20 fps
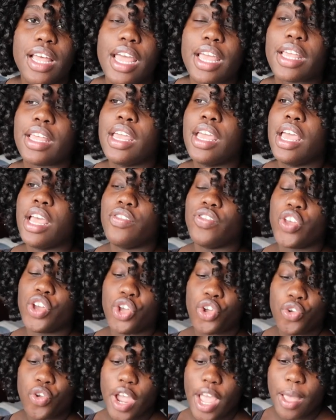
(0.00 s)
like the
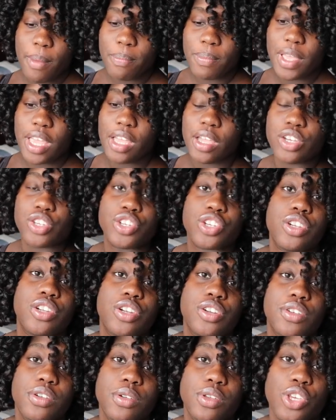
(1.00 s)
cramping, because your
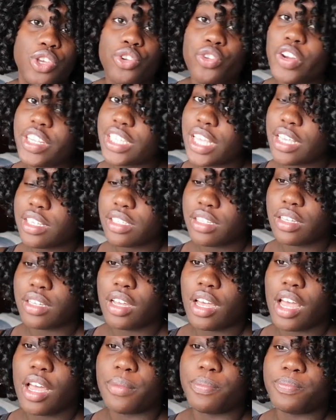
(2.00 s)
your uterus has
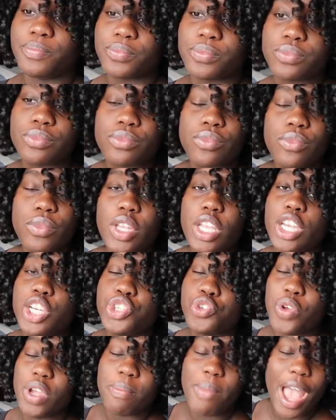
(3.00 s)
to um,
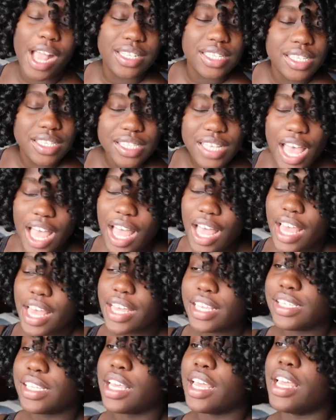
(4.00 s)
shrink back to
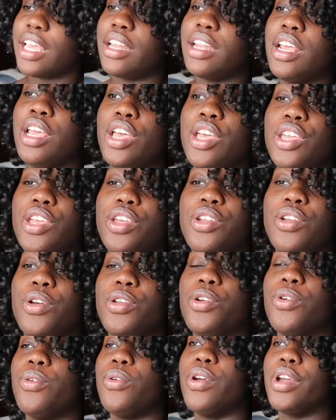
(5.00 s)
size, and you know
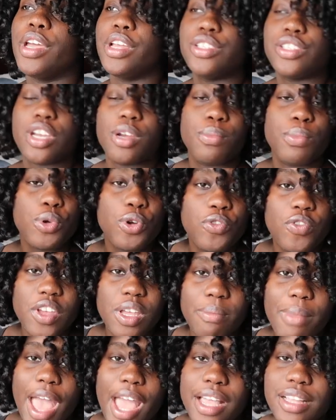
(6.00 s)
your organs are
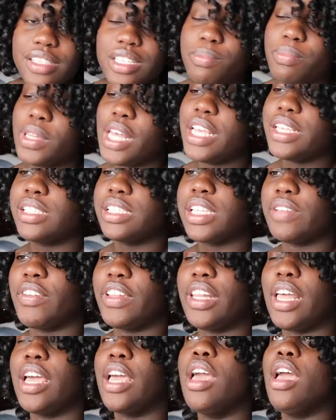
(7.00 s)
moving back into place and stuff
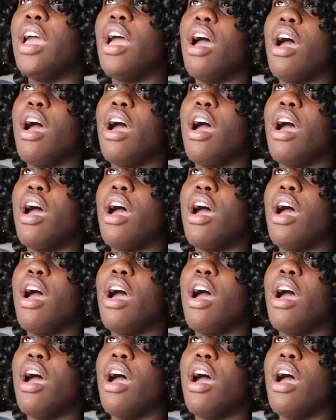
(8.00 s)
like like